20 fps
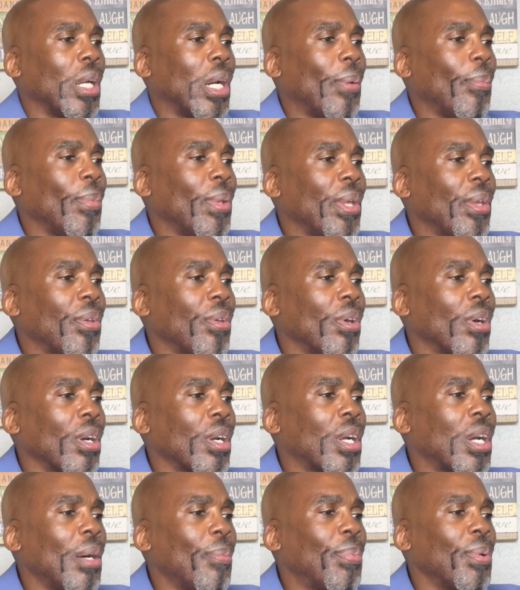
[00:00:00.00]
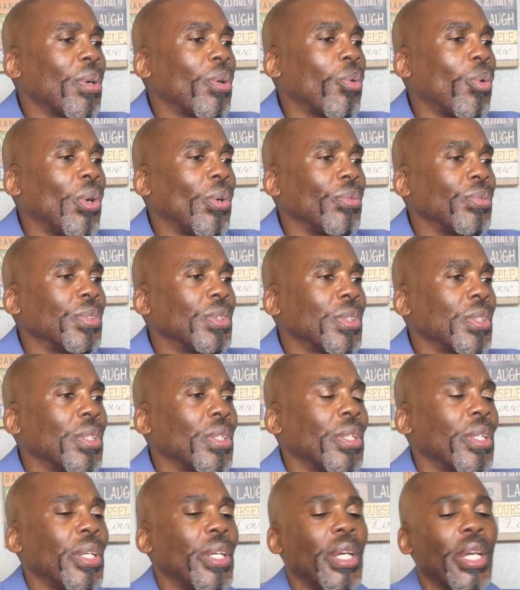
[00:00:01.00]
I'm gonna leave you a couple quotes
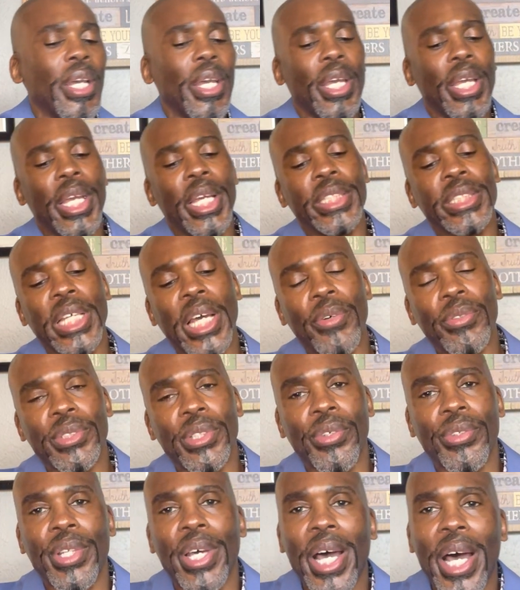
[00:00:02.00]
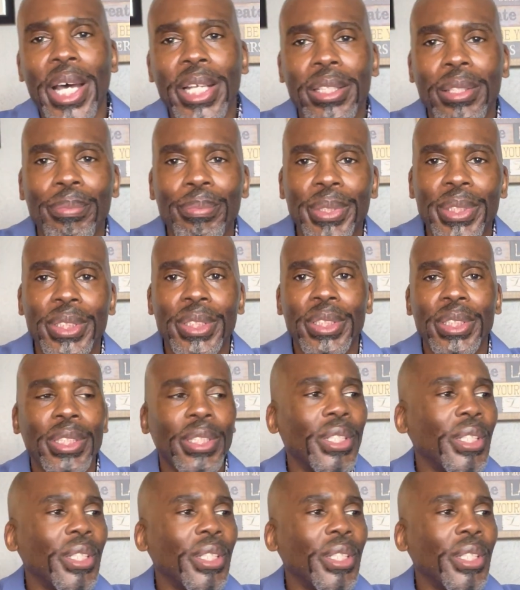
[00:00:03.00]
as I was on the optimist